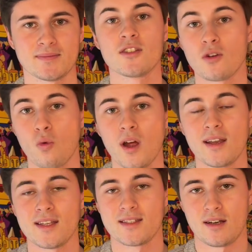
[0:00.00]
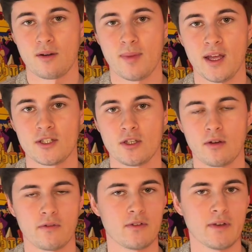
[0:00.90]
So what is an arpeggio?
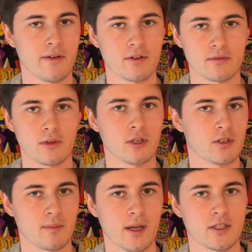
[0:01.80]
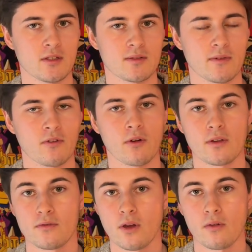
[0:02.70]
If you never learned arpeggios before,
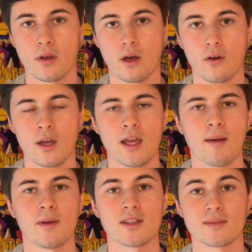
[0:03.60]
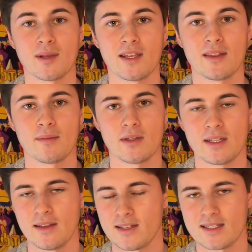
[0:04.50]
you don't know, I'm going to explain them
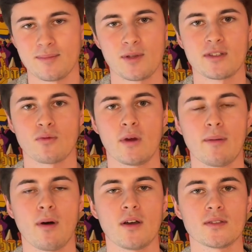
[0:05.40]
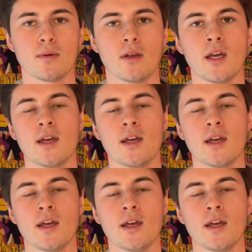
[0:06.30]
in the simplest way possible.